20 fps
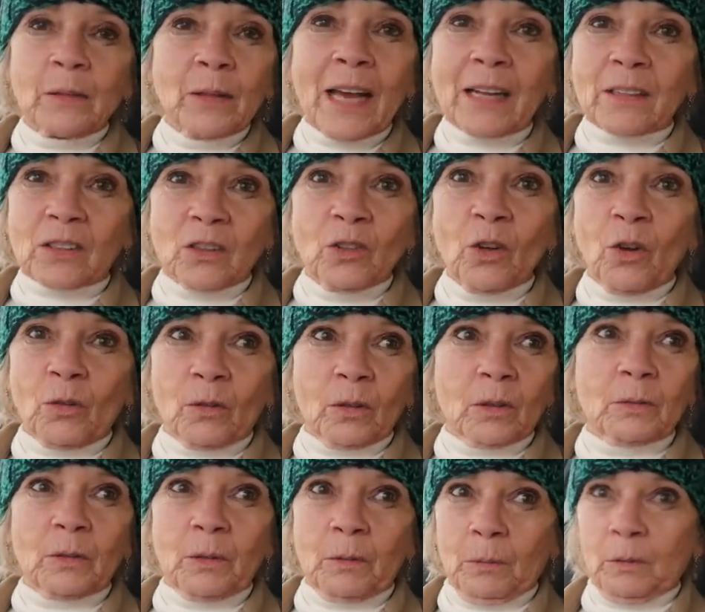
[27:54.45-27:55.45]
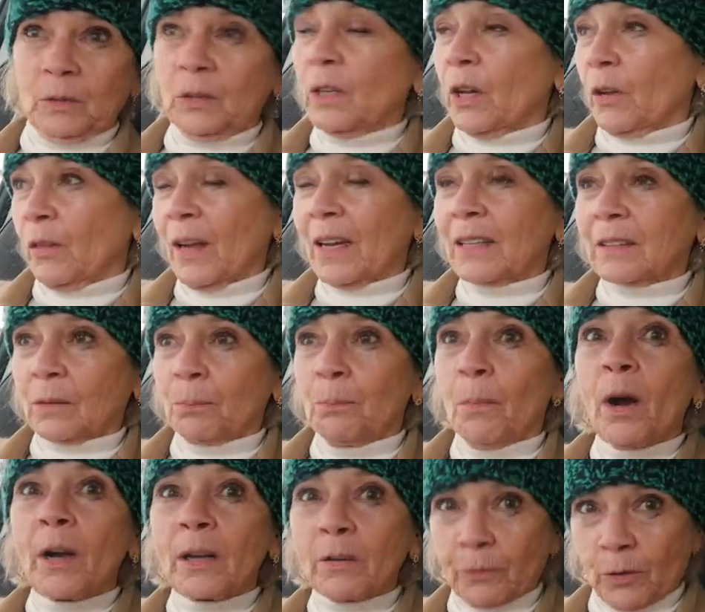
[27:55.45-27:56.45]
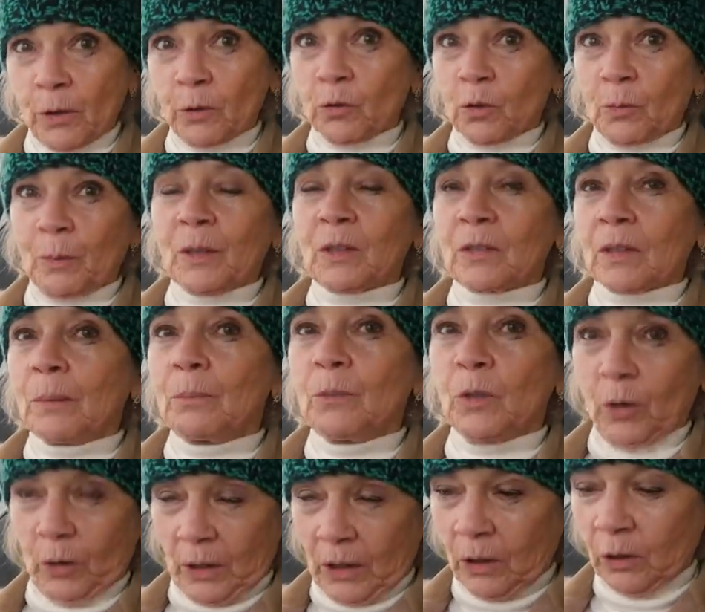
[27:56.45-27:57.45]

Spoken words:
And that's not, you know, that's my fault because I'm not